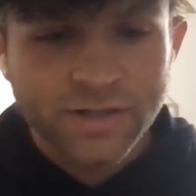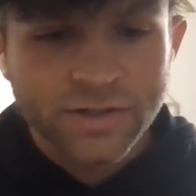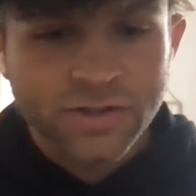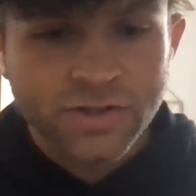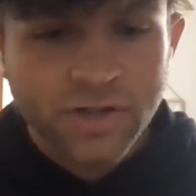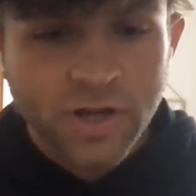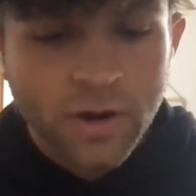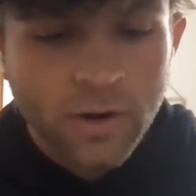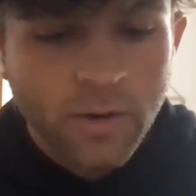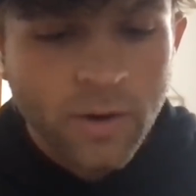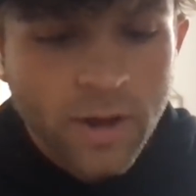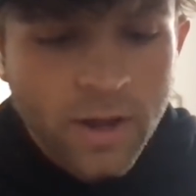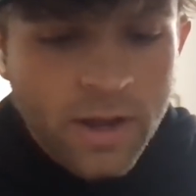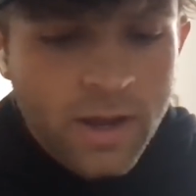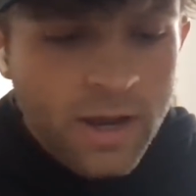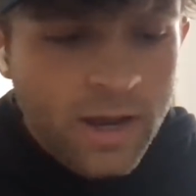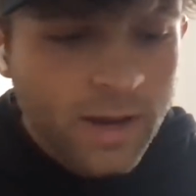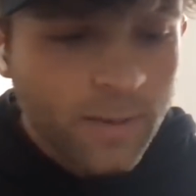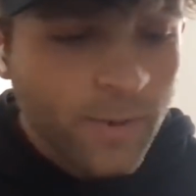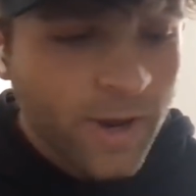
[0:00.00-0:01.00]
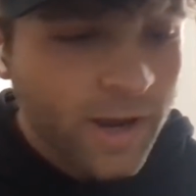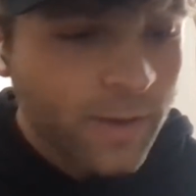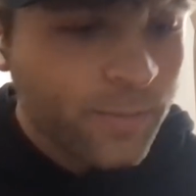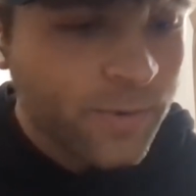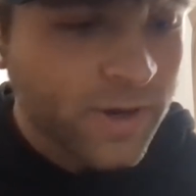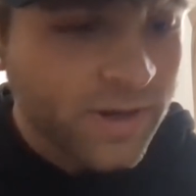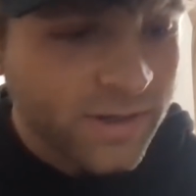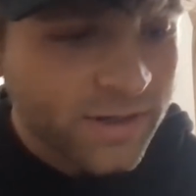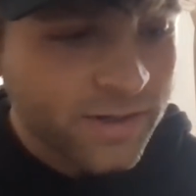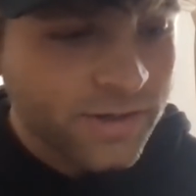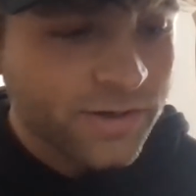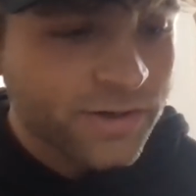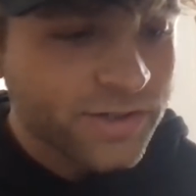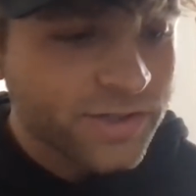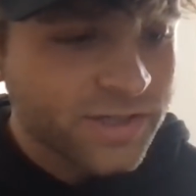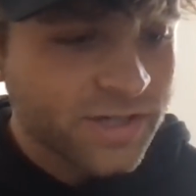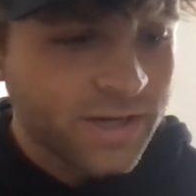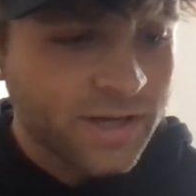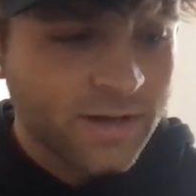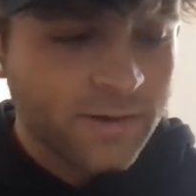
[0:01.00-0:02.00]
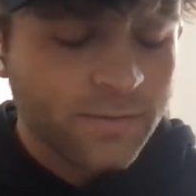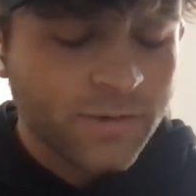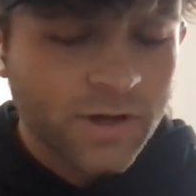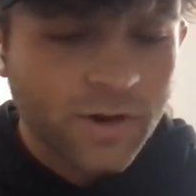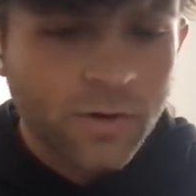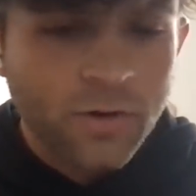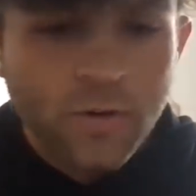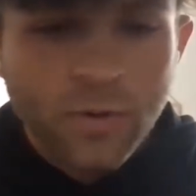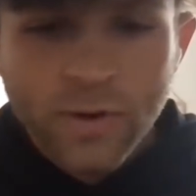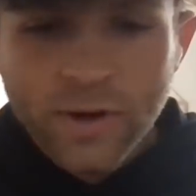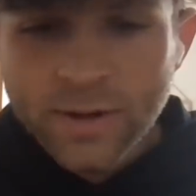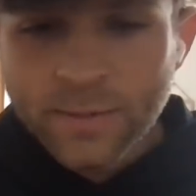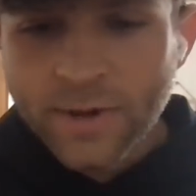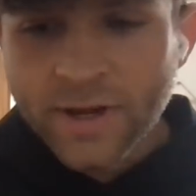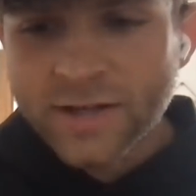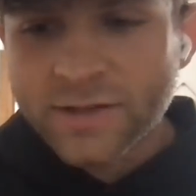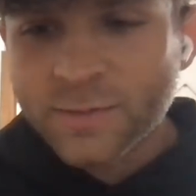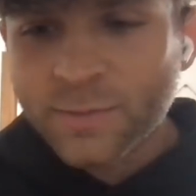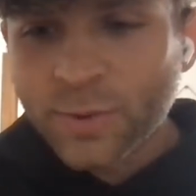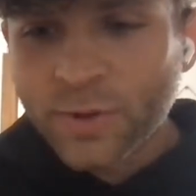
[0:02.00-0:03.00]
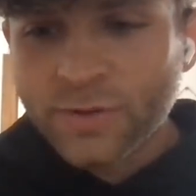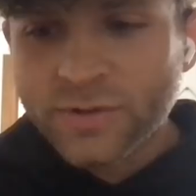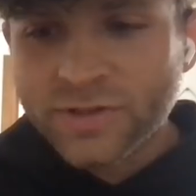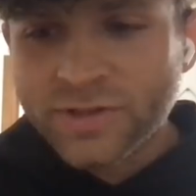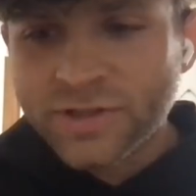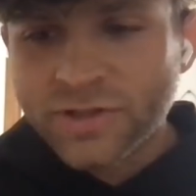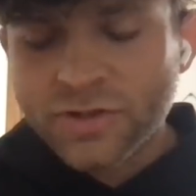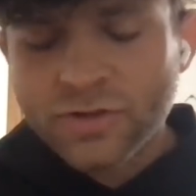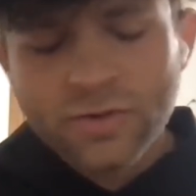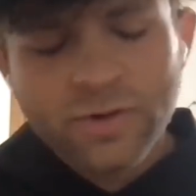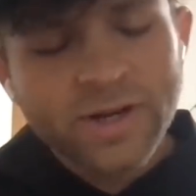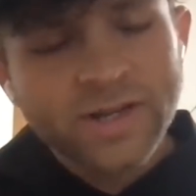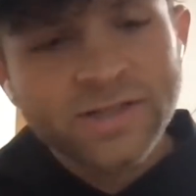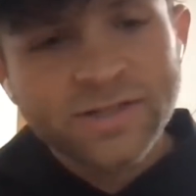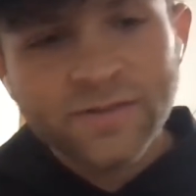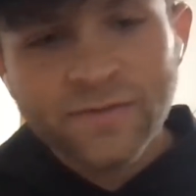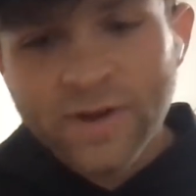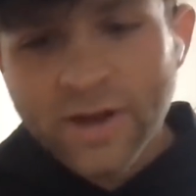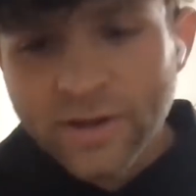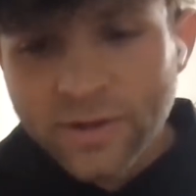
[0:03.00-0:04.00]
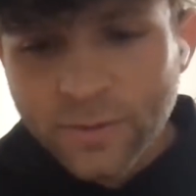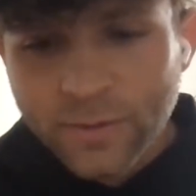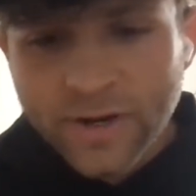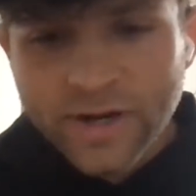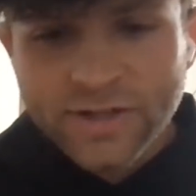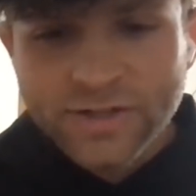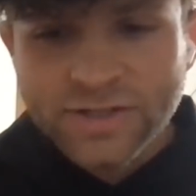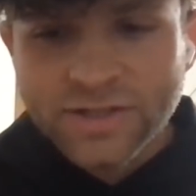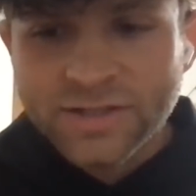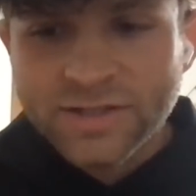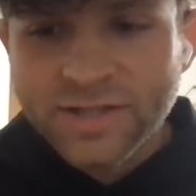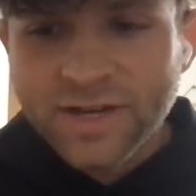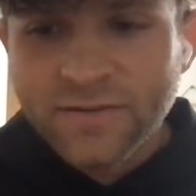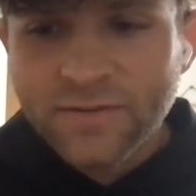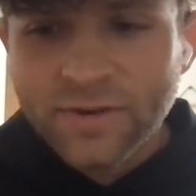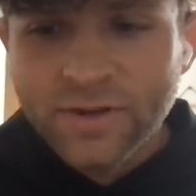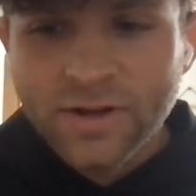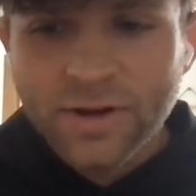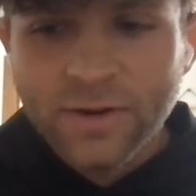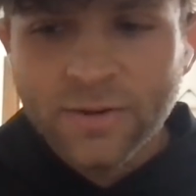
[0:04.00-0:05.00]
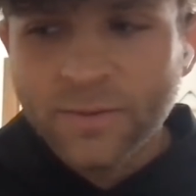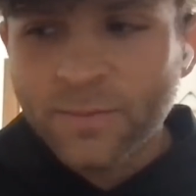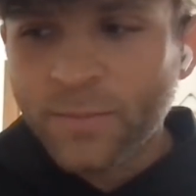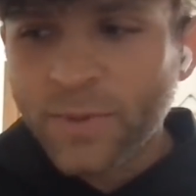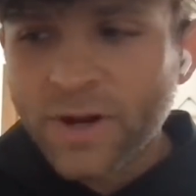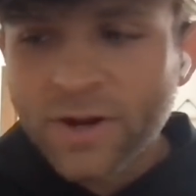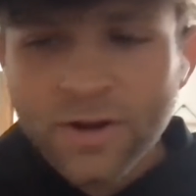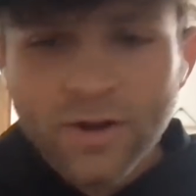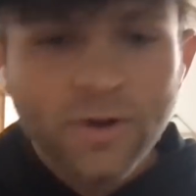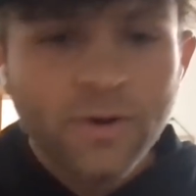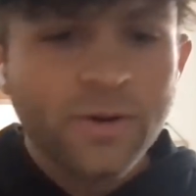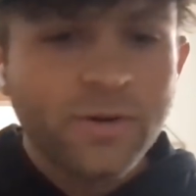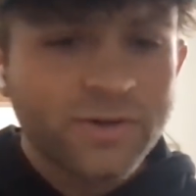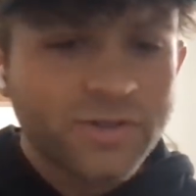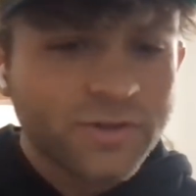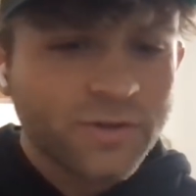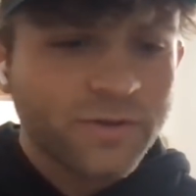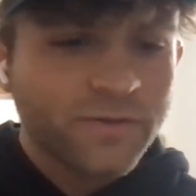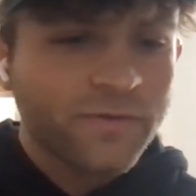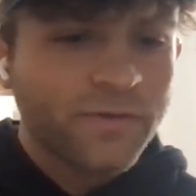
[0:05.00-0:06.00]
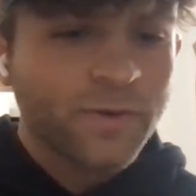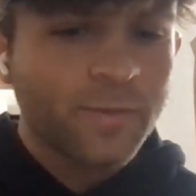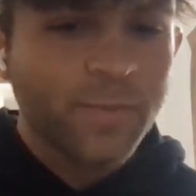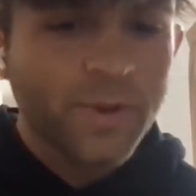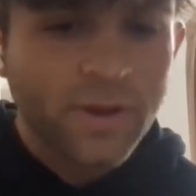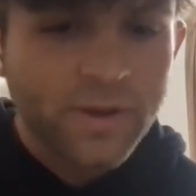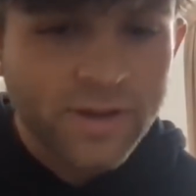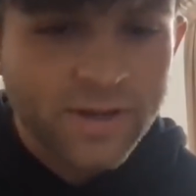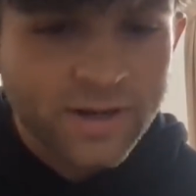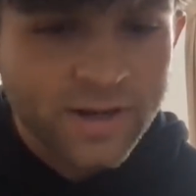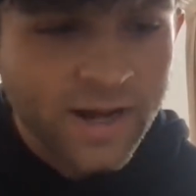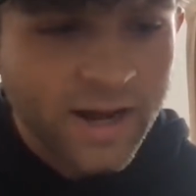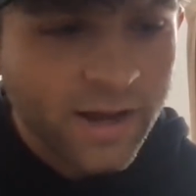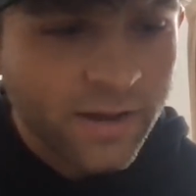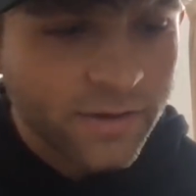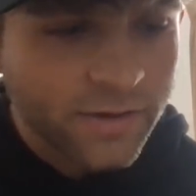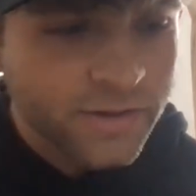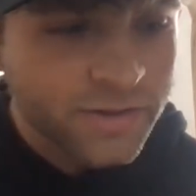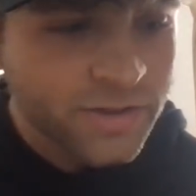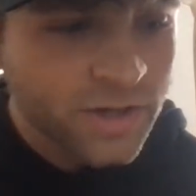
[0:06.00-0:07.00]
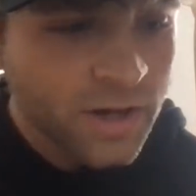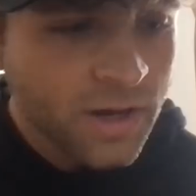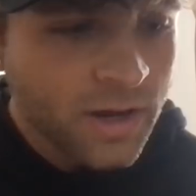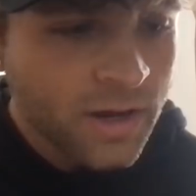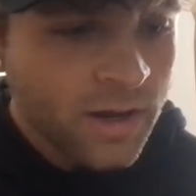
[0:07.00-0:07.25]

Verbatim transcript: And so, in my opinion, you're seeing you know Coinbase boast these crazy valuations. Every you know BitGo sold for a billion dollars.